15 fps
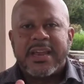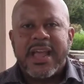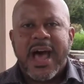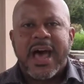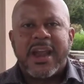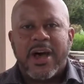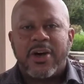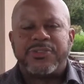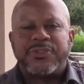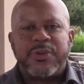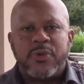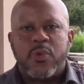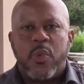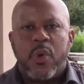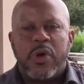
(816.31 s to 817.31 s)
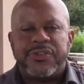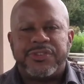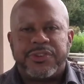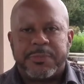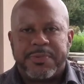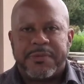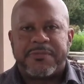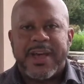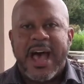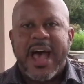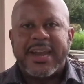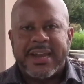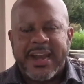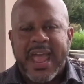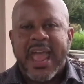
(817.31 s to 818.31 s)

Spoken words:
God also wants to provide and